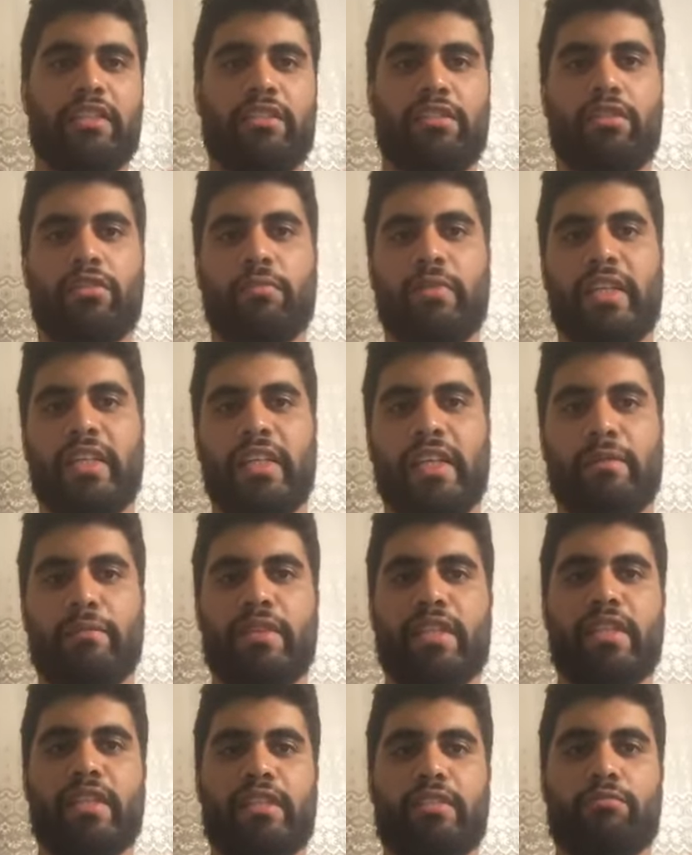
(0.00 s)
So my name
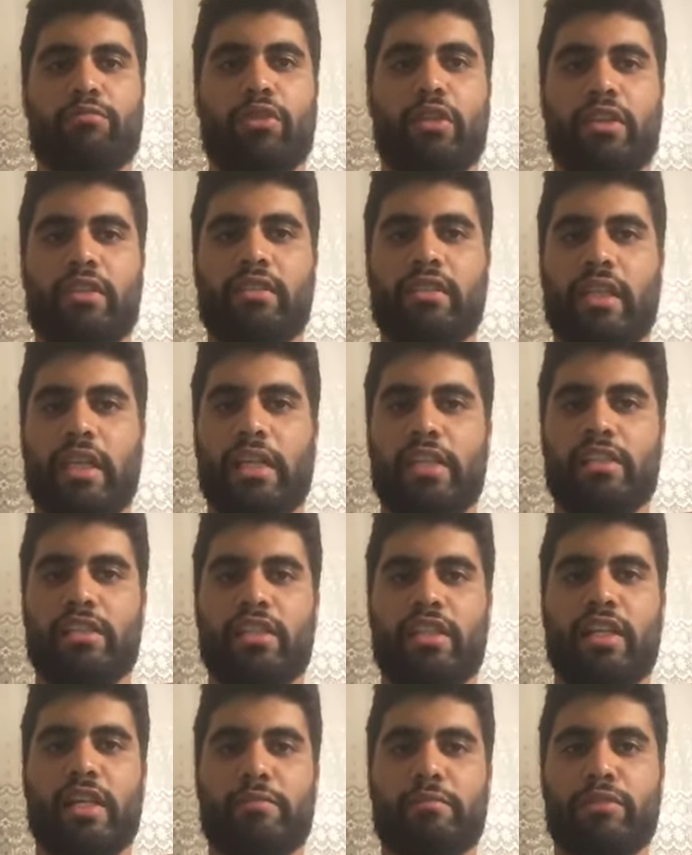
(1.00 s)
is Moez
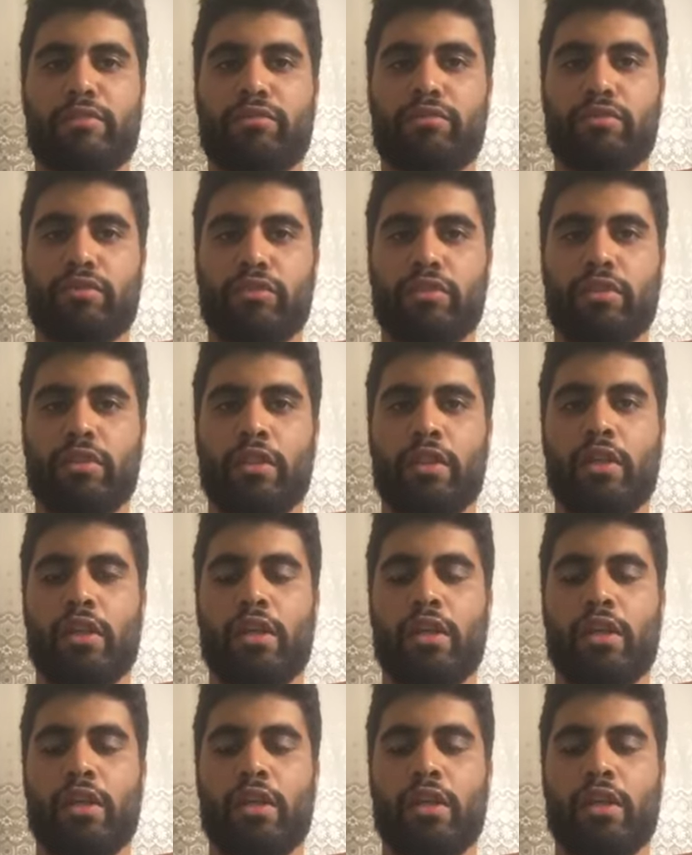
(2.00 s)
Hajji. I'm a food